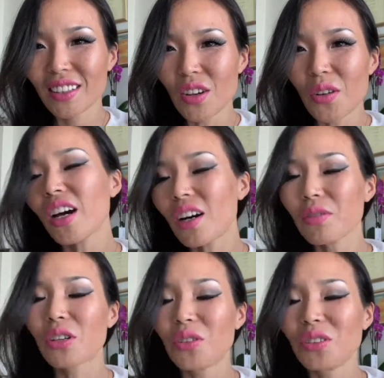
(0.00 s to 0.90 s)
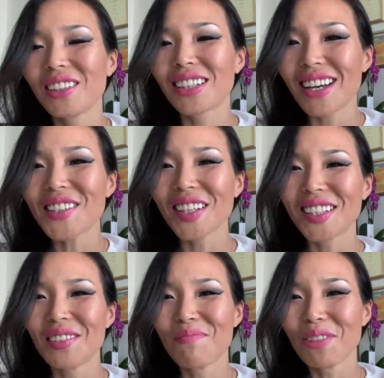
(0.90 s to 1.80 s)
So yeah, we call it
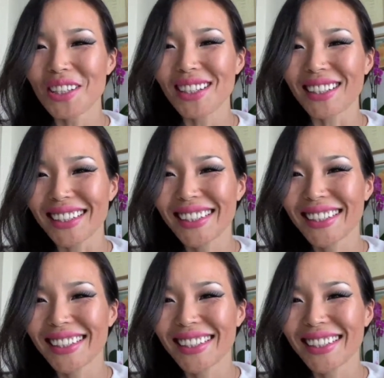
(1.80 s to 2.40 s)
classical music.